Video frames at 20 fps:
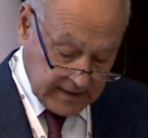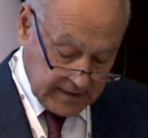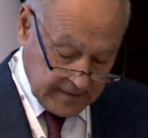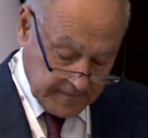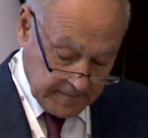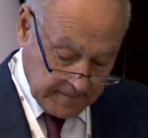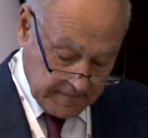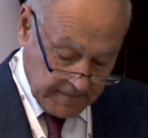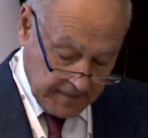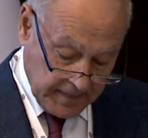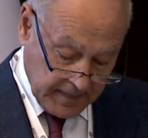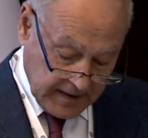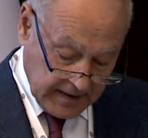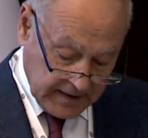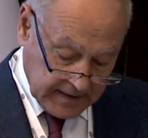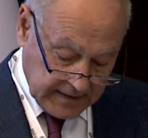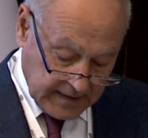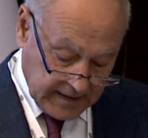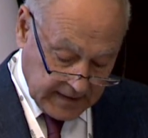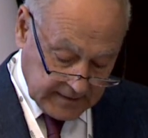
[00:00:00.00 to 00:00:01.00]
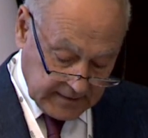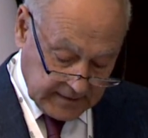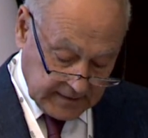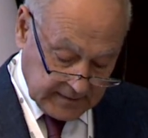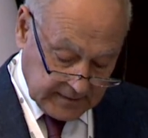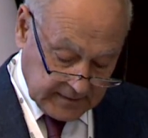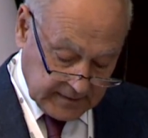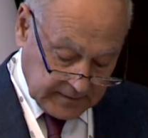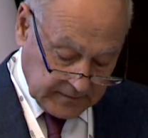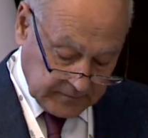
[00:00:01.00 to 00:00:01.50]
And this is
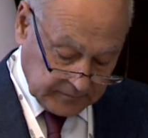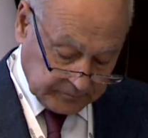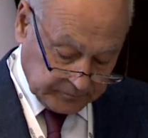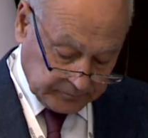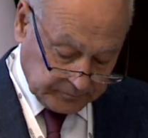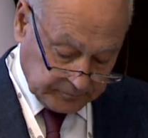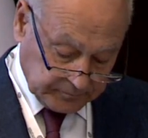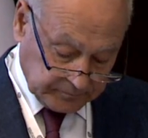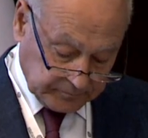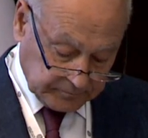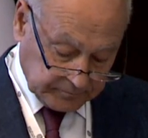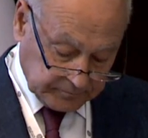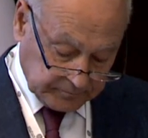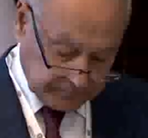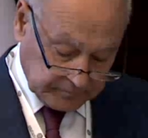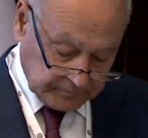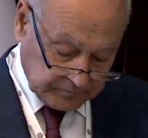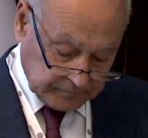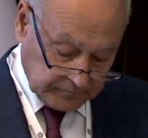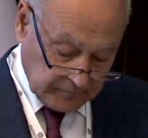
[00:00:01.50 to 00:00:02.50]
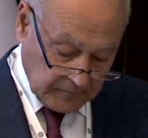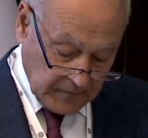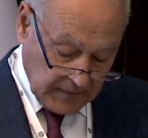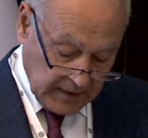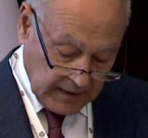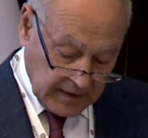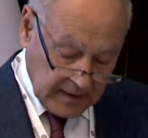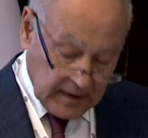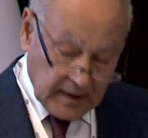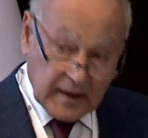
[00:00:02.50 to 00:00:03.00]
the end my speech by this
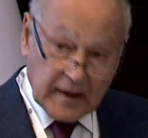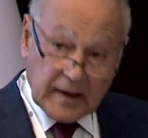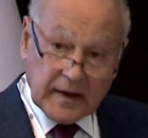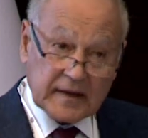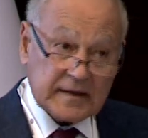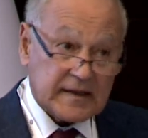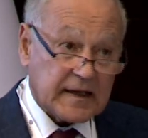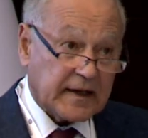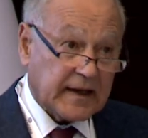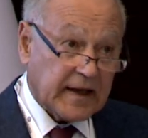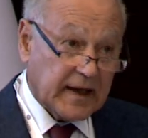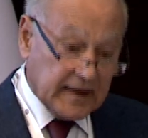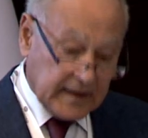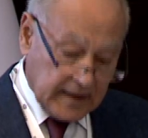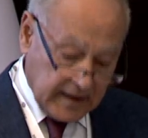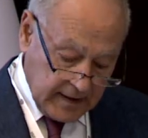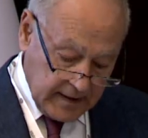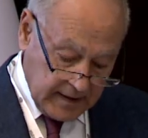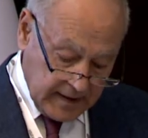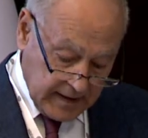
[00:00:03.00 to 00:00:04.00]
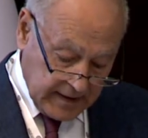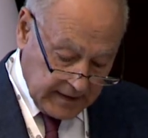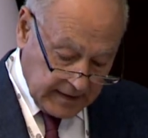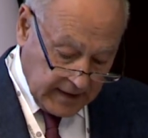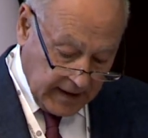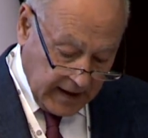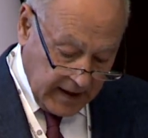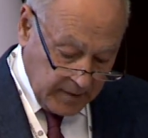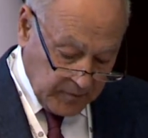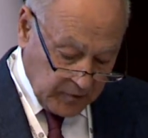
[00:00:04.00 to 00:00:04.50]
point. If we
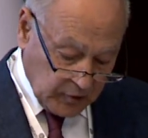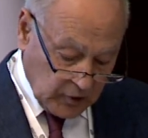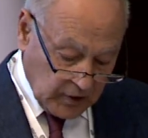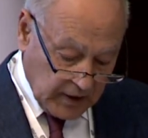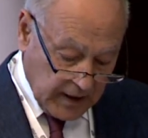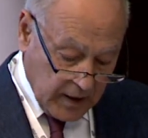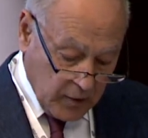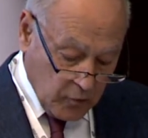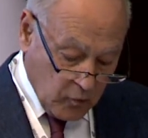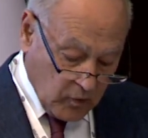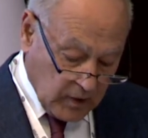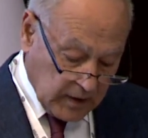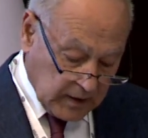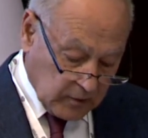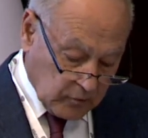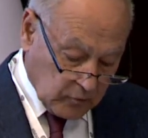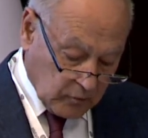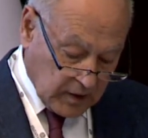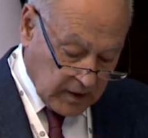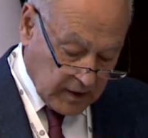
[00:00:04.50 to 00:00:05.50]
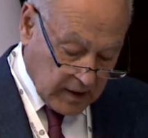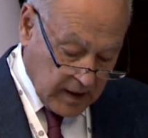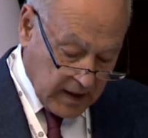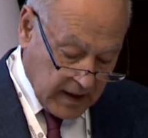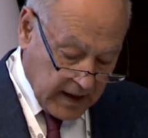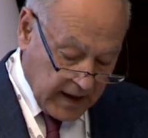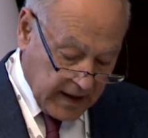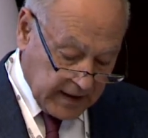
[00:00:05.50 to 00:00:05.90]
have the first